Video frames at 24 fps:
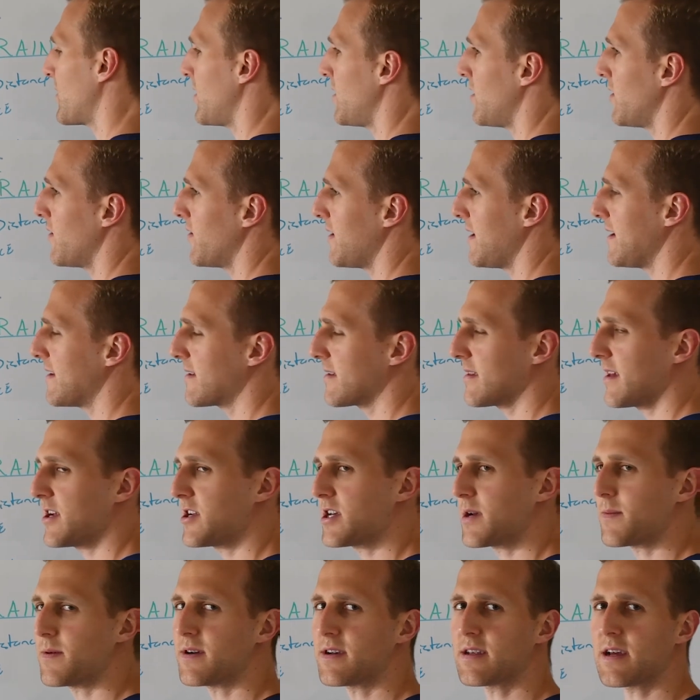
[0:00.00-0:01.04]
you do these
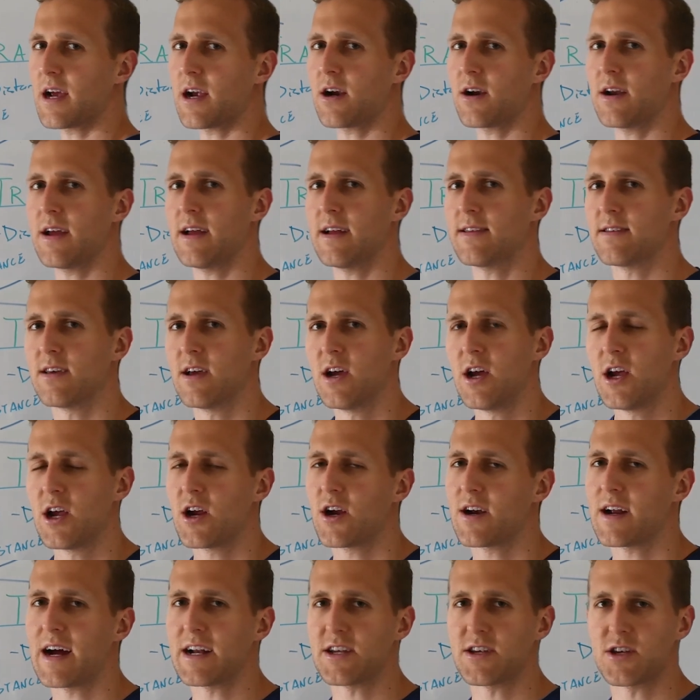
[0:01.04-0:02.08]
sledgehammer tire hits,
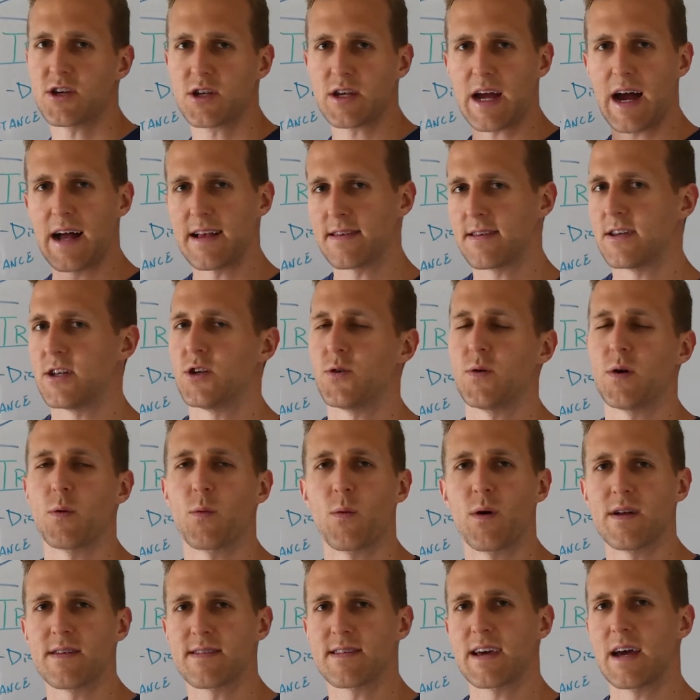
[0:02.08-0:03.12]
you're not just constantly doing
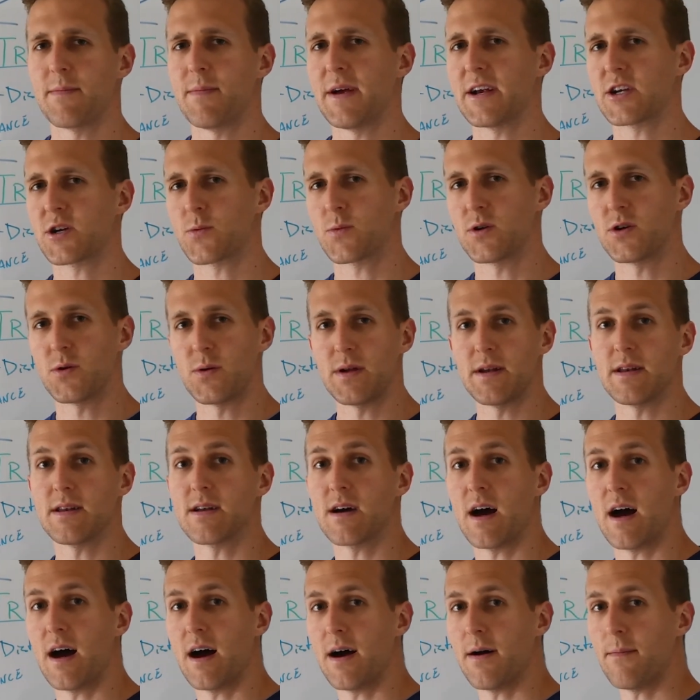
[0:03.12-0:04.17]
one side, make sure we're doing
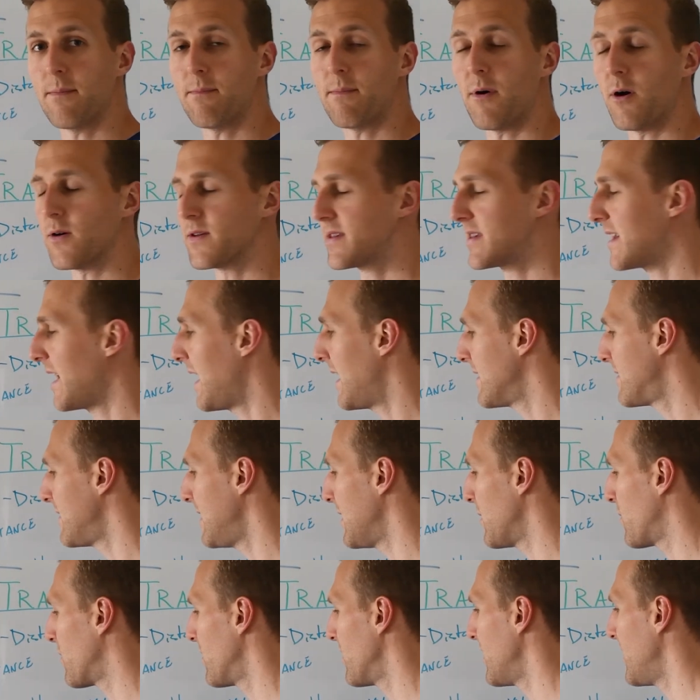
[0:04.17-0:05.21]
both sides
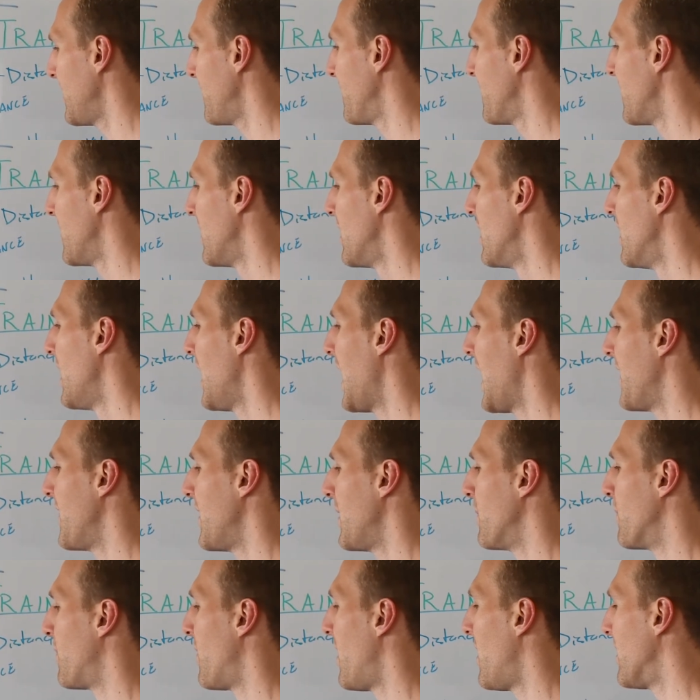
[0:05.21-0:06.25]
equally. And
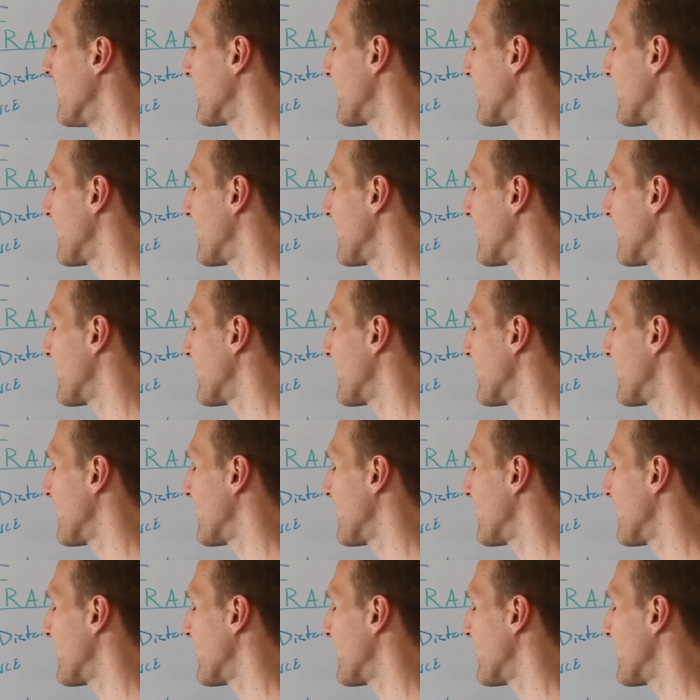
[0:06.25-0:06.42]
then ball